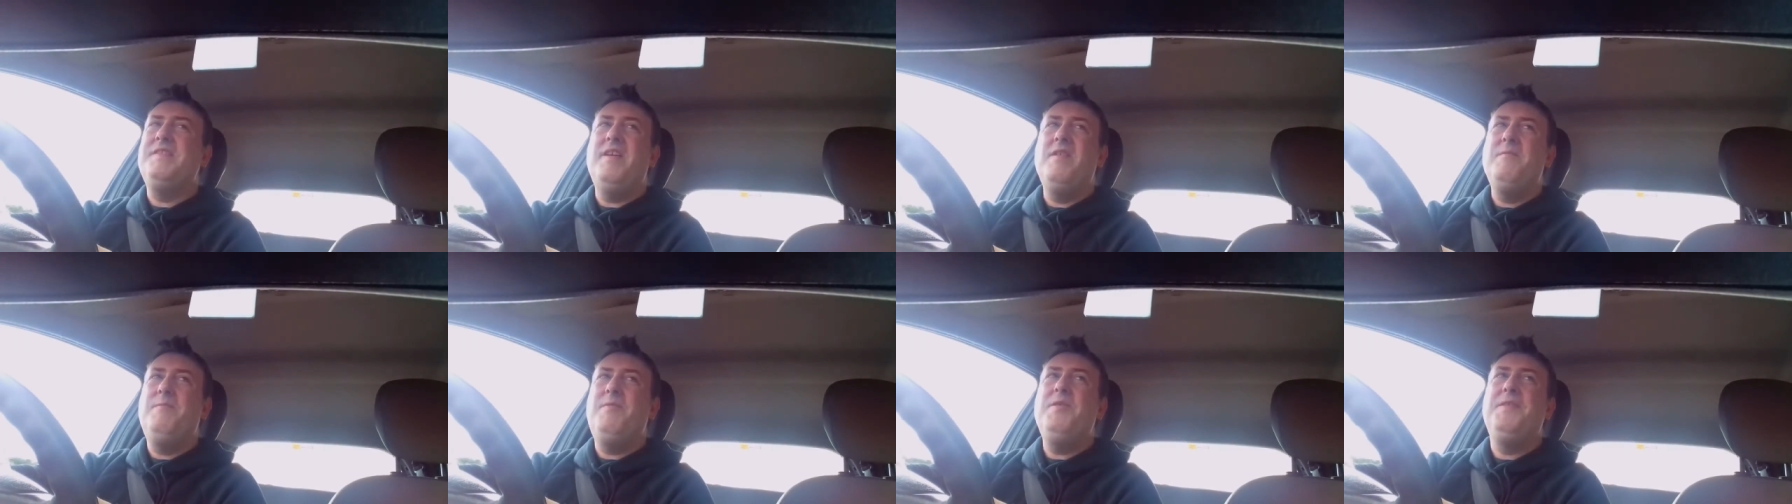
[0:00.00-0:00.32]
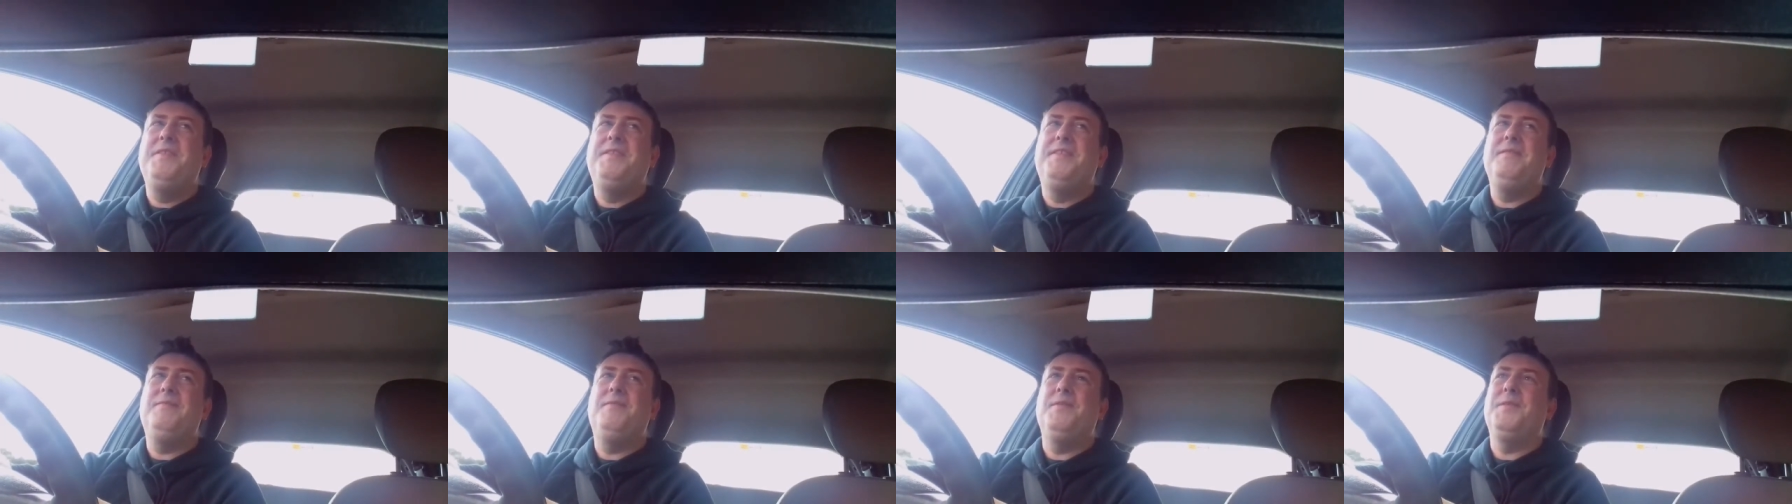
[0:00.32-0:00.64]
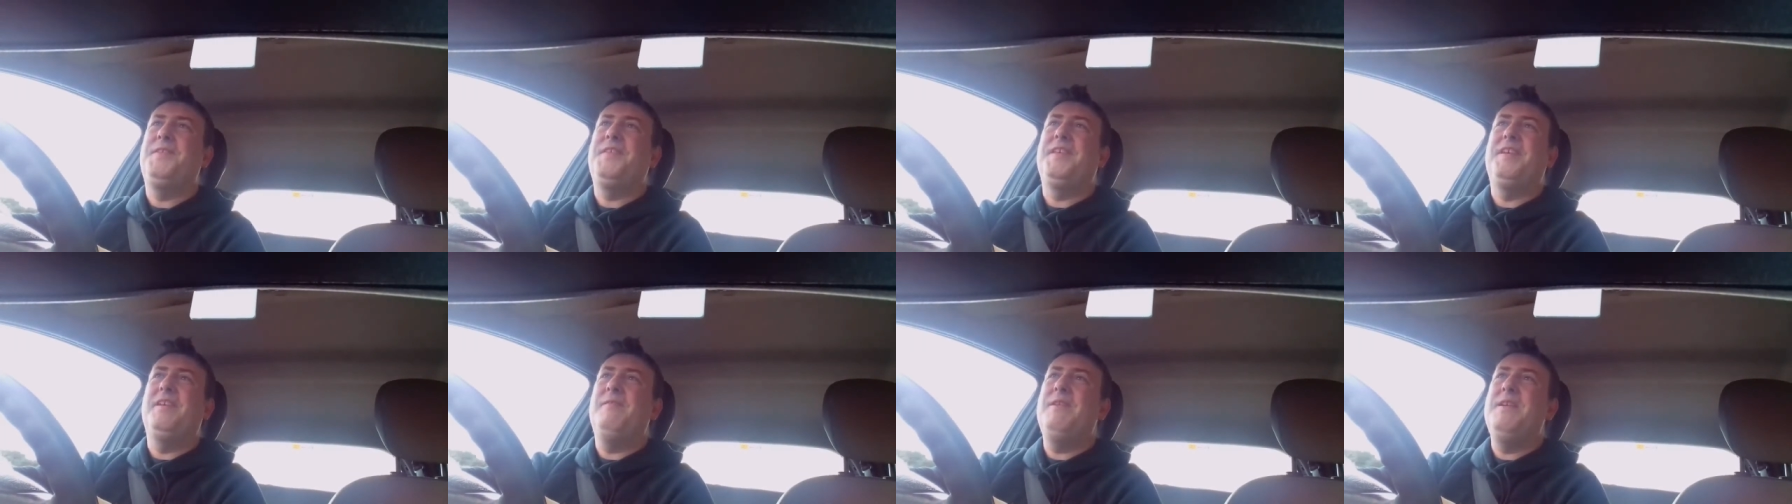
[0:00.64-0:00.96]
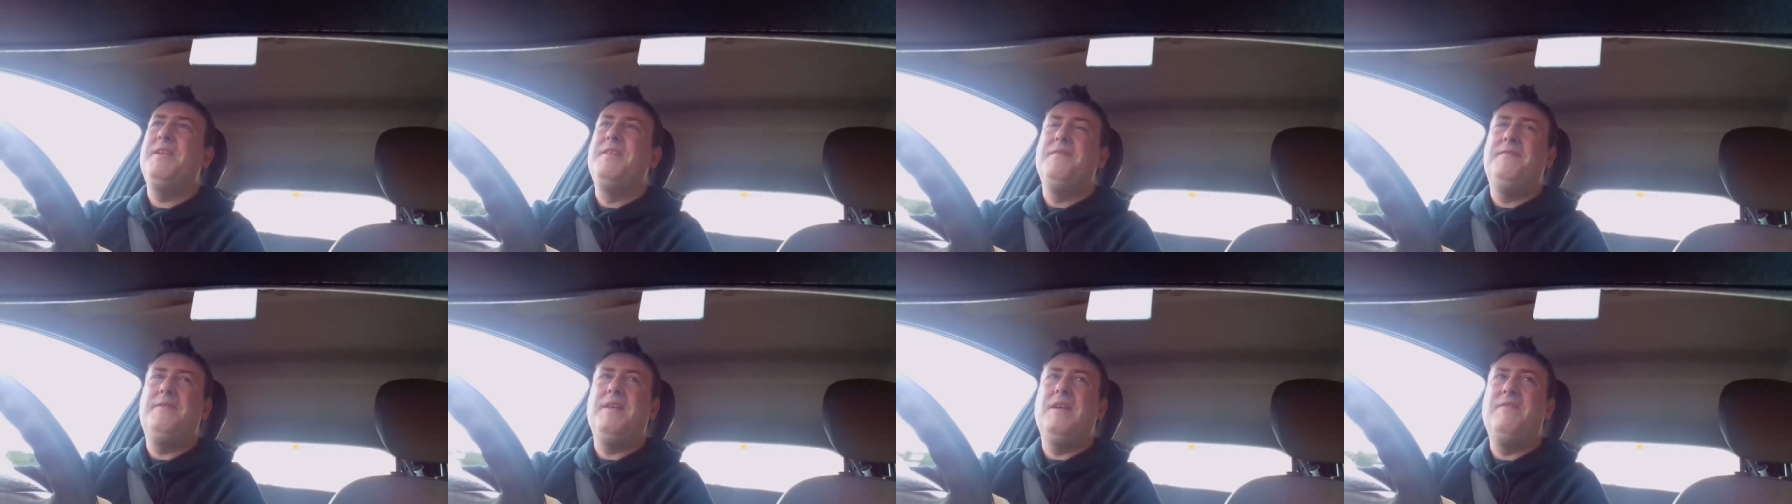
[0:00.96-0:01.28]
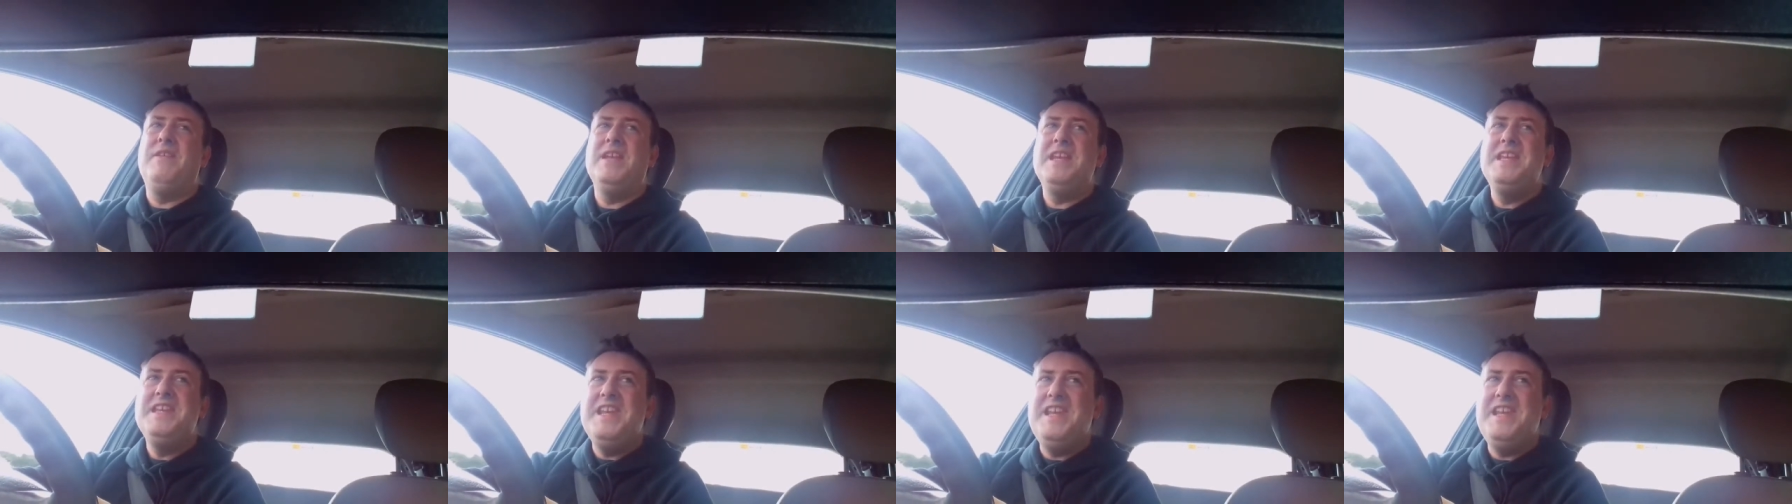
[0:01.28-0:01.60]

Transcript: no pussyfooting around the fact they